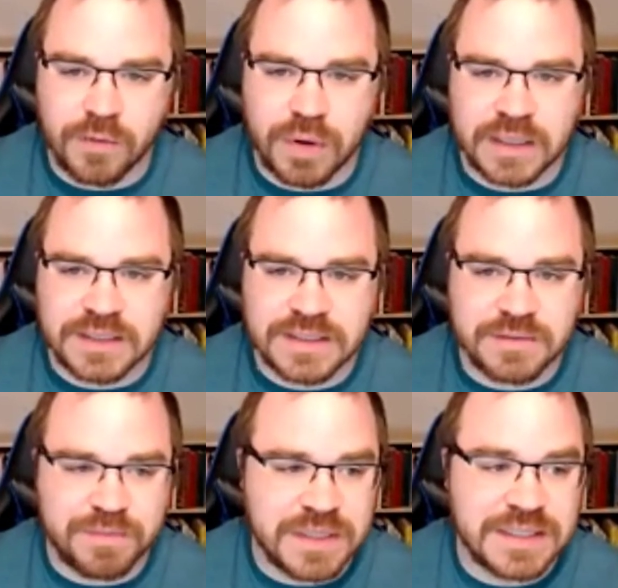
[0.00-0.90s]
practice
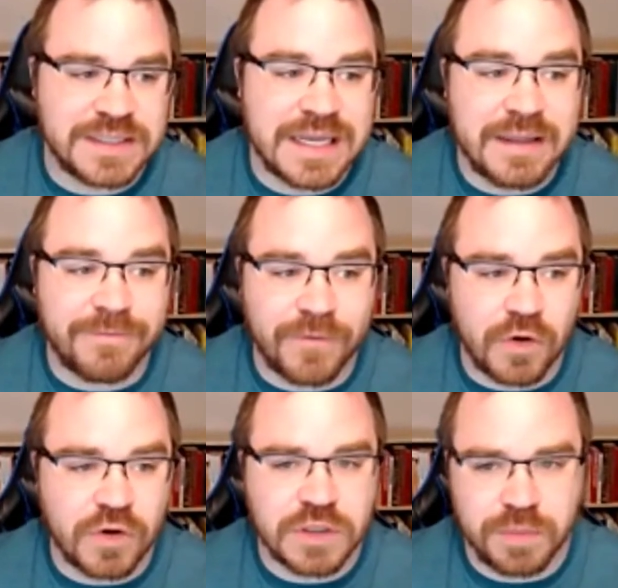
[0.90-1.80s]
is business in the
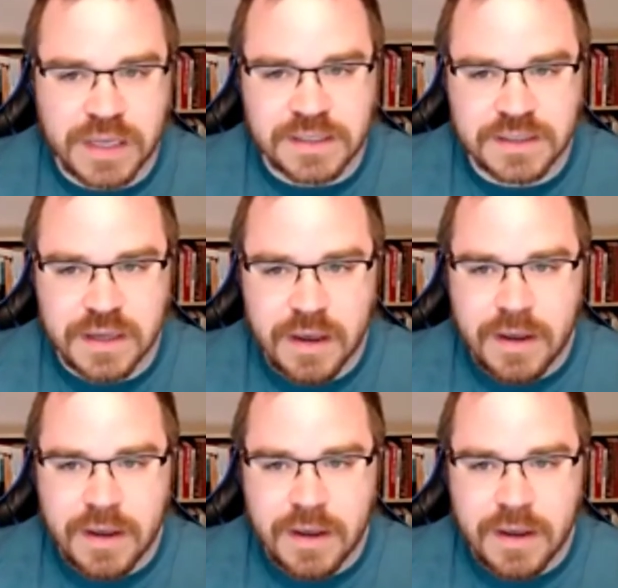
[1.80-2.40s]
first place.